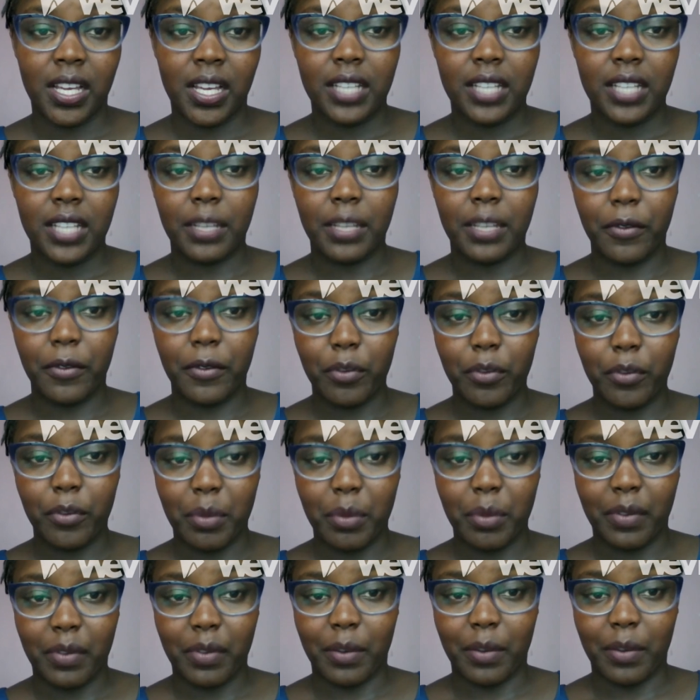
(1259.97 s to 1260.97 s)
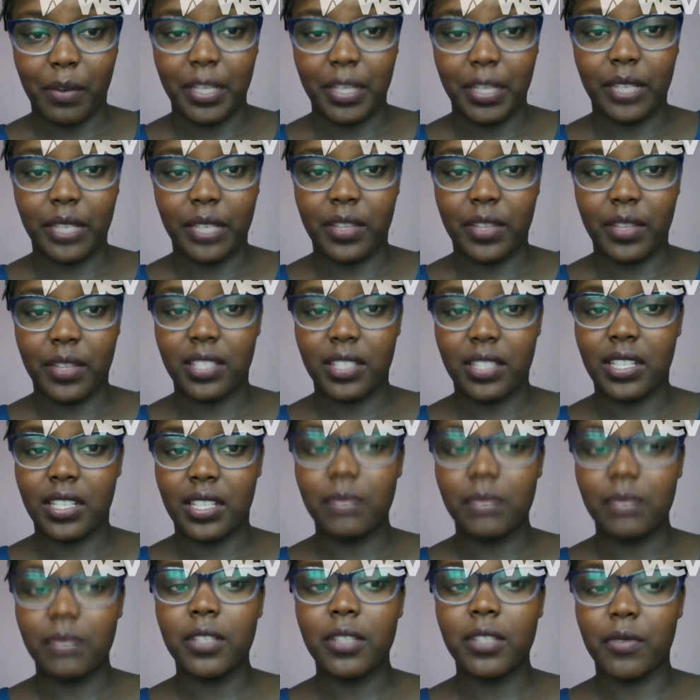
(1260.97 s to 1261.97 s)
Some of you may be familiar with this
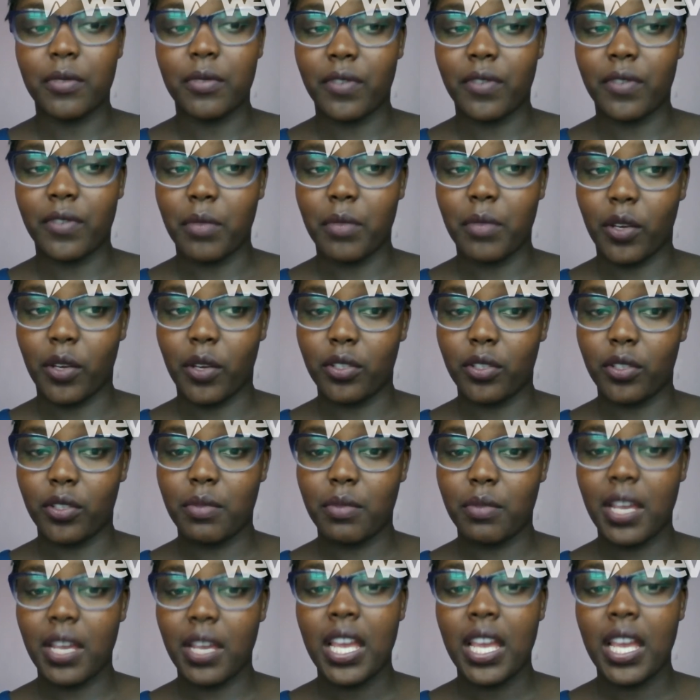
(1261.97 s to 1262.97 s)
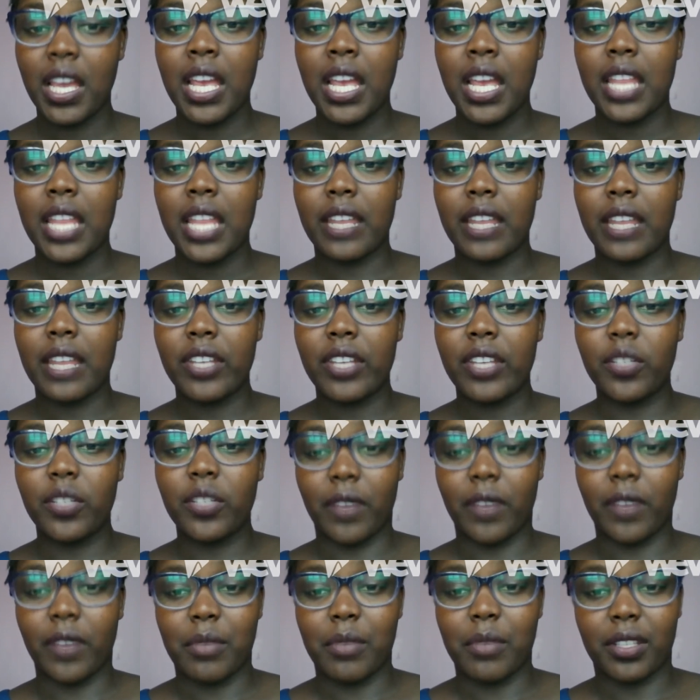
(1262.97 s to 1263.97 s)
term, some of you may not be. The writ of
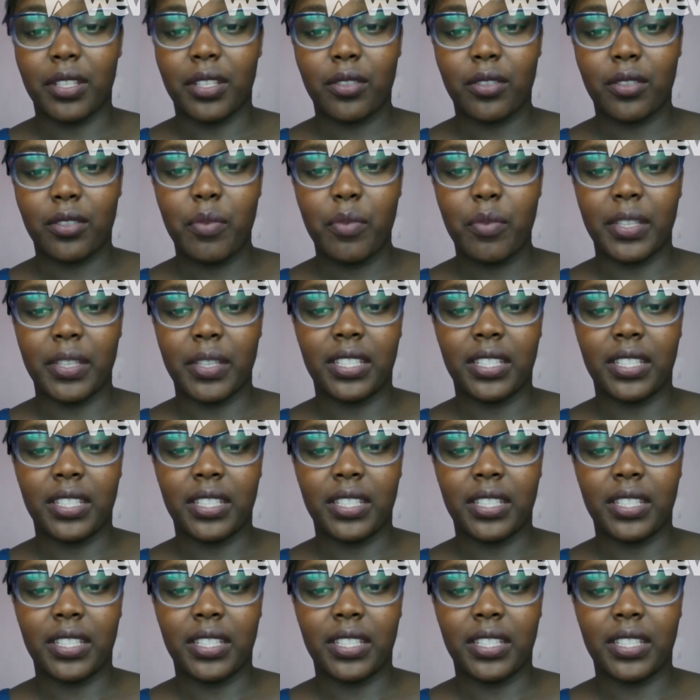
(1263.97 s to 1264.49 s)
habeas corpus